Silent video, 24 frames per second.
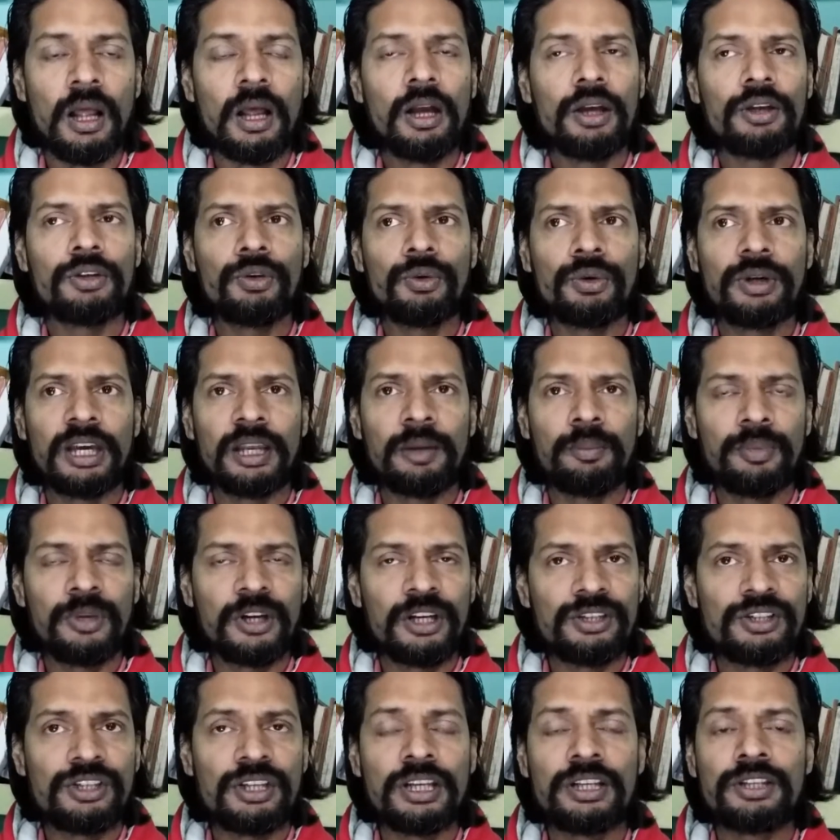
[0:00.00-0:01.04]
You can
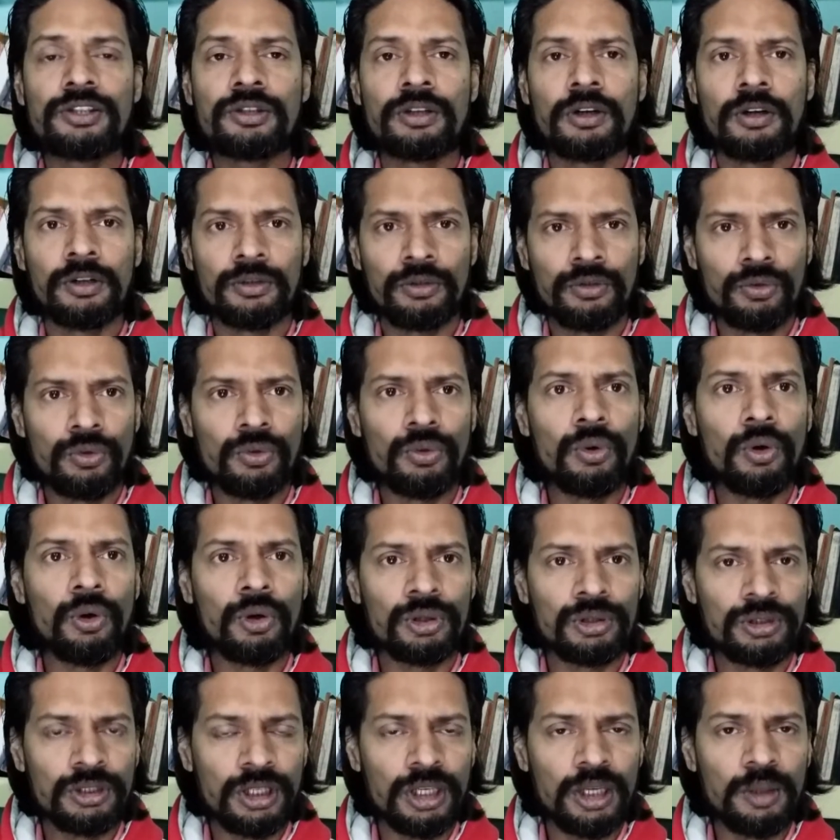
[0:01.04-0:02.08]
purchase two or
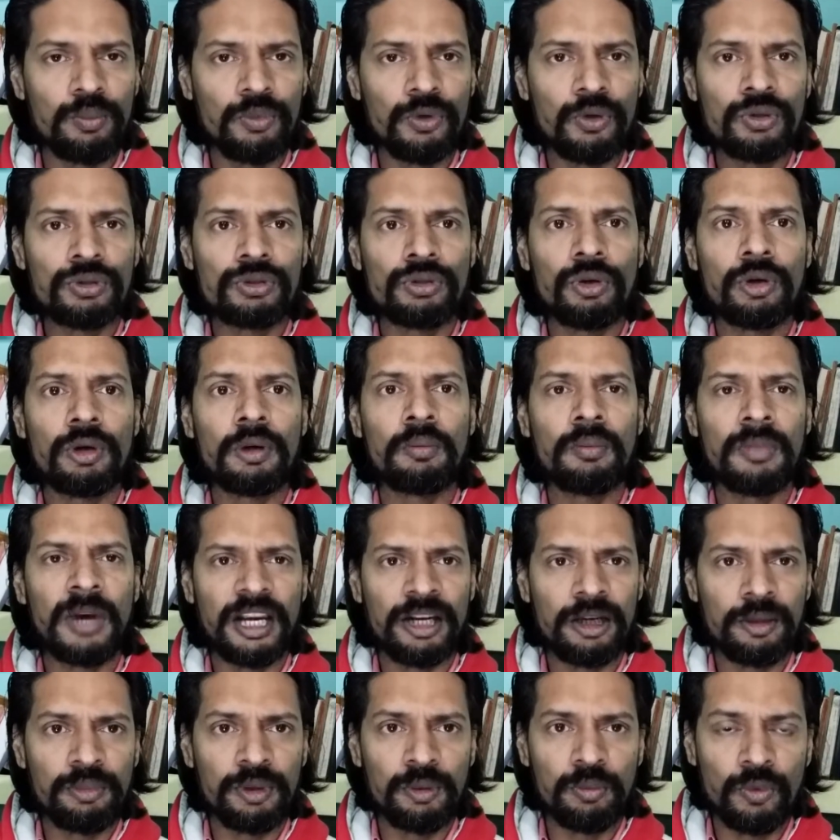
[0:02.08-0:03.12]
three books or
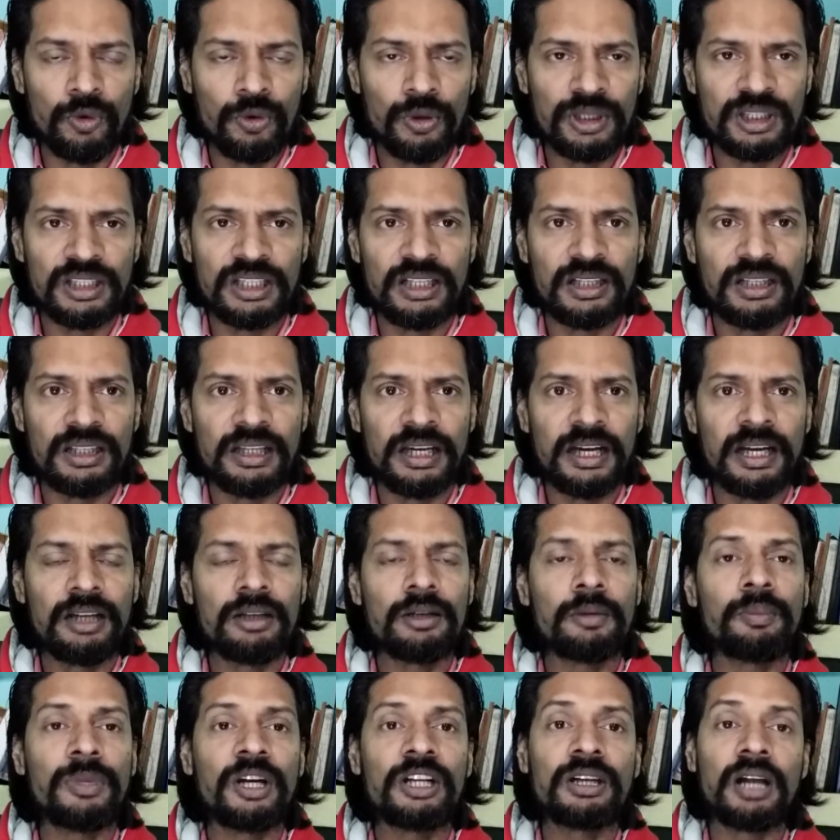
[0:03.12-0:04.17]
might be more than
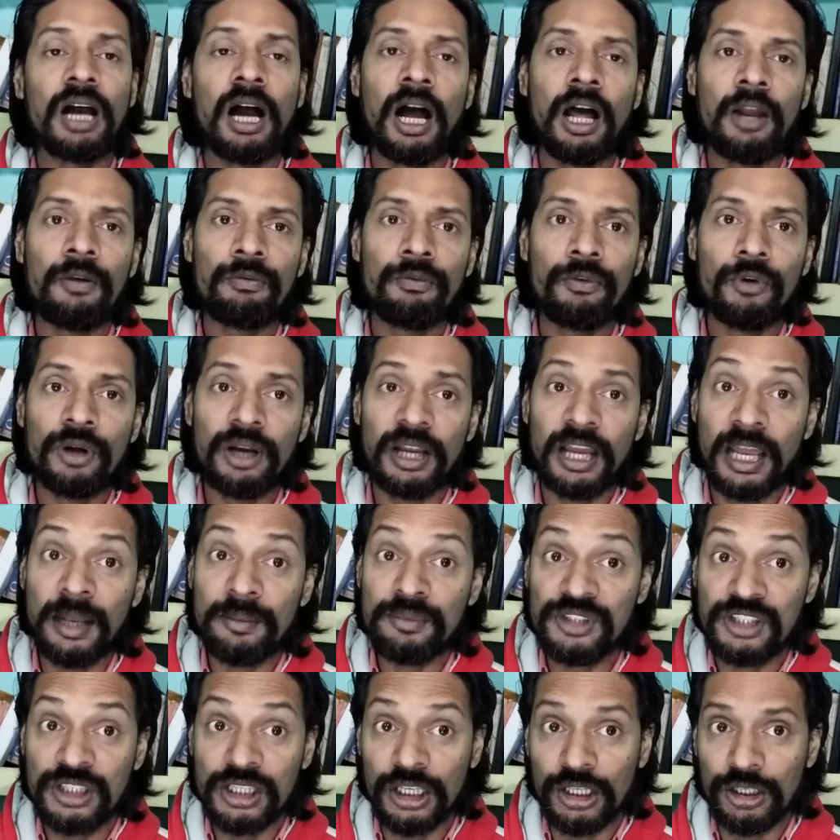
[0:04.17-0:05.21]
that, but all for
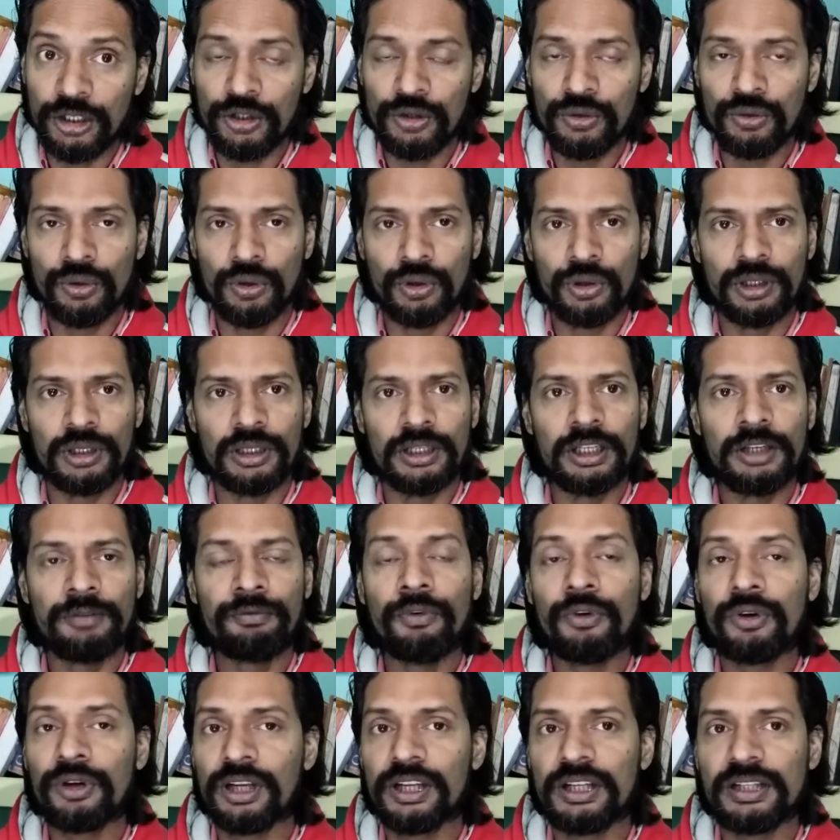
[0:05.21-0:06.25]
MCQ only,
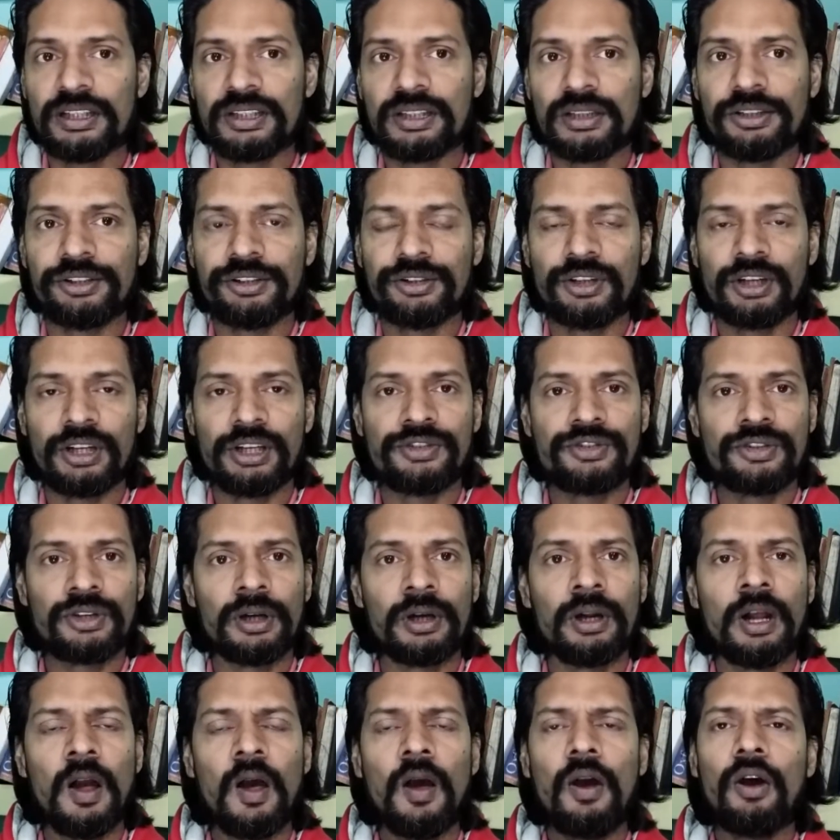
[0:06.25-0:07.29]
for English literature.
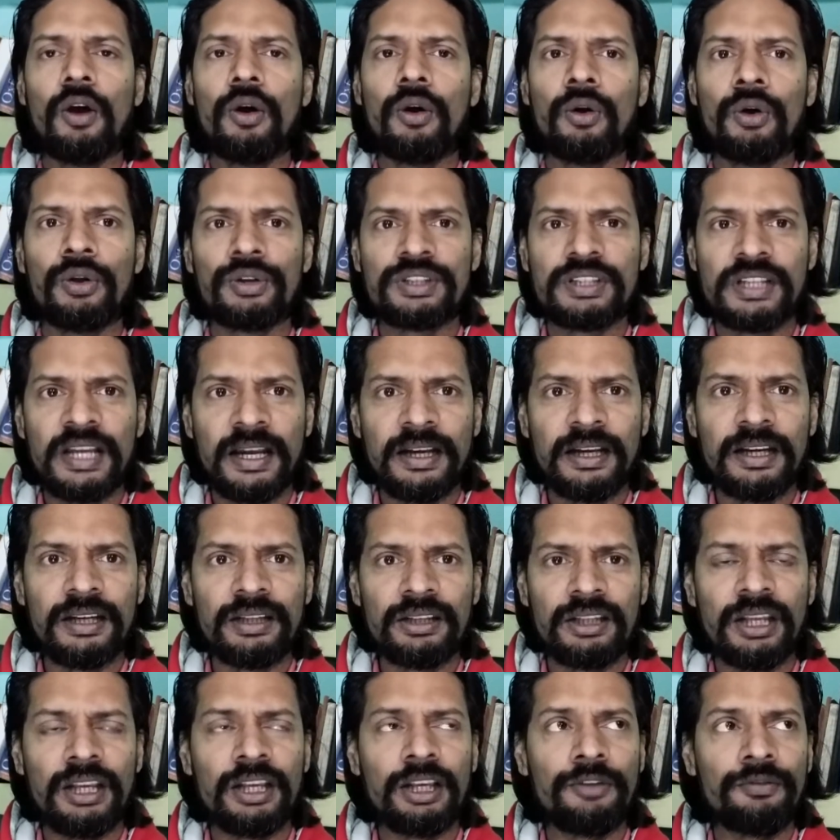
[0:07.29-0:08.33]
Or second
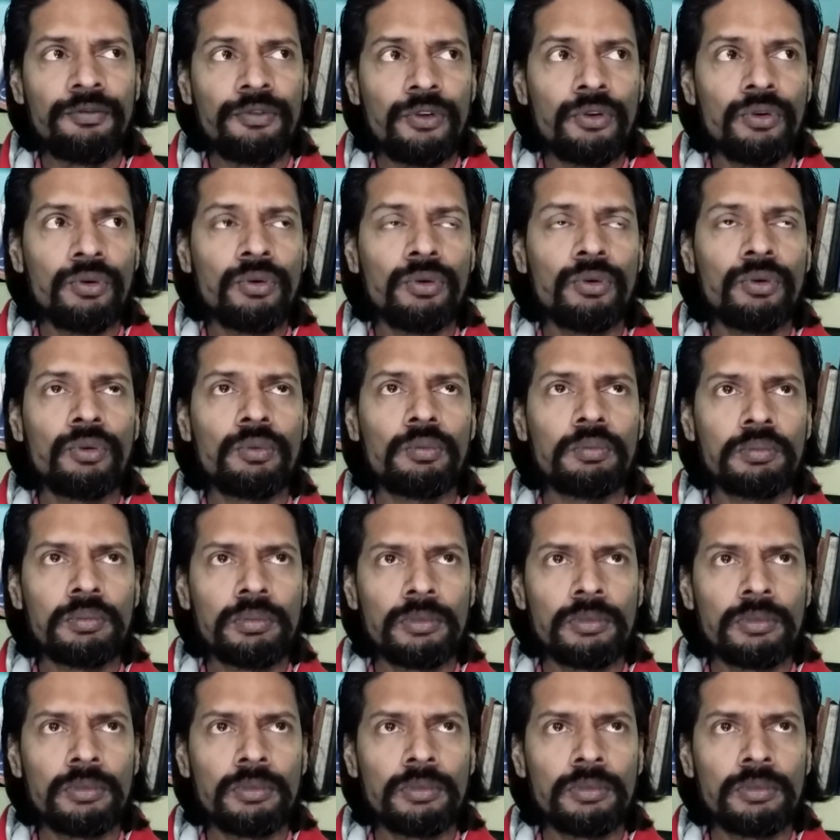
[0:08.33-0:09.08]
thing, if you